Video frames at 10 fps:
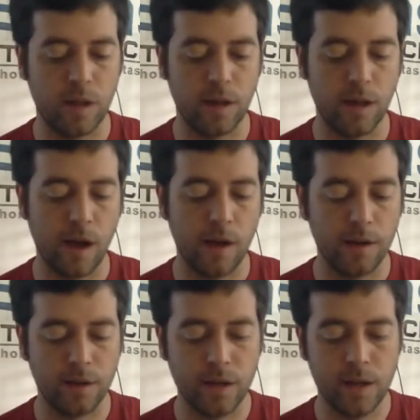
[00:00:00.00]
I like
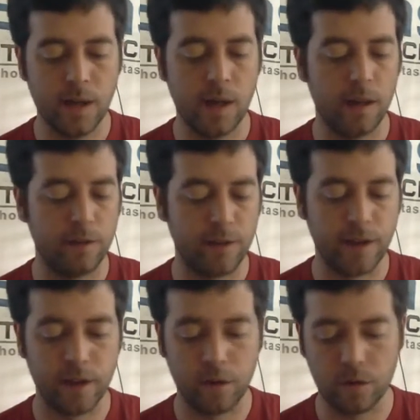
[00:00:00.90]
Hutton. I like
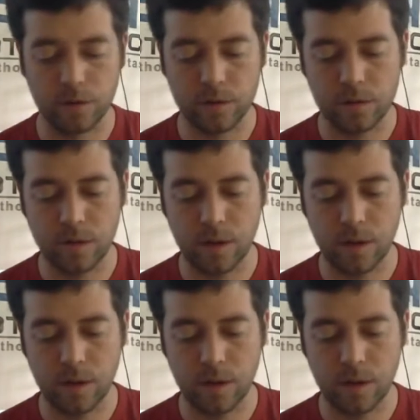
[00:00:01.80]
Van Aanholt.